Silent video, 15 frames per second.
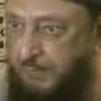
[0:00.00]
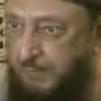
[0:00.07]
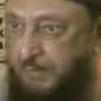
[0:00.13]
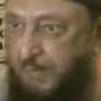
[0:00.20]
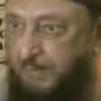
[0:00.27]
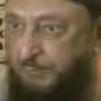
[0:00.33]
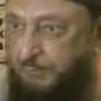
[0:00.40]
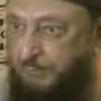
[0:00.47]

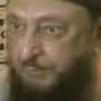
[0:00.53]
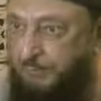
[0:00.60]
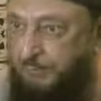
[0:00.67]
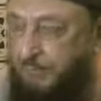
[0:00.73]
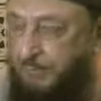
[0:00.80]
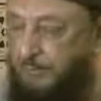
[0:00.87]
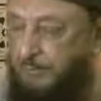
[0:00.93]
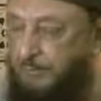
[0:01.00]
if he
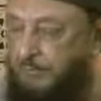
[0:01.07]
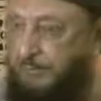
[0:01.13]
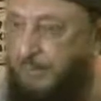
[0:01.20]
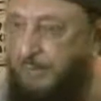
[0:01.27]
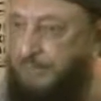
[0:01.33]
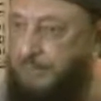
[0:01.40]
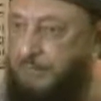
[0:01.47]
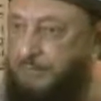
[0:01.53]
has
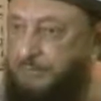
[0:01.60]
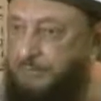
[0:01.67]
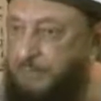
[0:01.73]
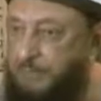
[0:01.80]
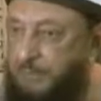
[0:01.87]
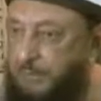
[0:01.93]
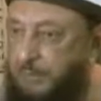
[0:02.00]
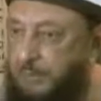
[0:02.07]
the
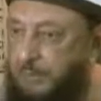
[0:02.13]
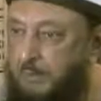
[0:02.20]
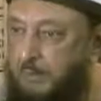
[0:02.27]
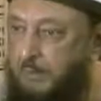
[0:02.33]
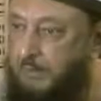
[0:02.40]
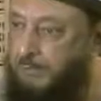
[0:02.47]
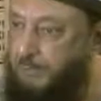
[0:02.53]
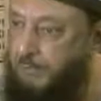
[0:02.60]
courage
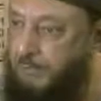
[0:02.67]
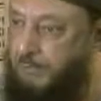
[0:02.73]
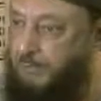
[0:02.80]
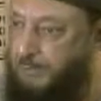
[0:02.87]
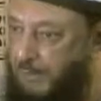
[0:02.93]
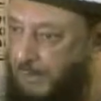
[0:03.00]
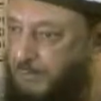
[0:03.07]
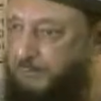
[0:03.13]

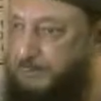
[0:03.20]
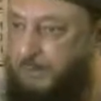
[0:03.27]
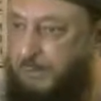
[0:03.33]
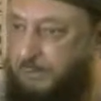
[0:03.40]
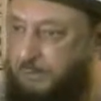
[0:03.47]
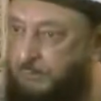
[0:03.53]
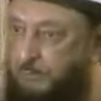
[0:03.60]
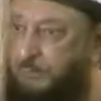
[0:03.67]
and the
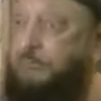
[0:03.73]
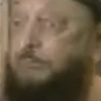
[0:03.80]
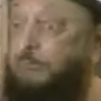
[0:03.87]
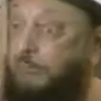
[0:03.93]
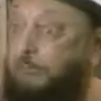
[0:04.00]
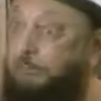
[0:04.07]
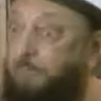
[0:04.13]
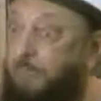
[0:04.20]
integrity
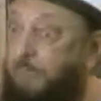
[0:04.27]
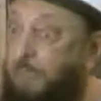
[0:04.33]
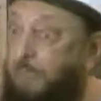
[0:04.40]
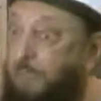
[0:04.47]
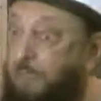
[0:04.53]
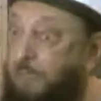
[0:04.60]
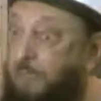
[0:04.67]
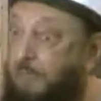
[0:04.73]
to do so.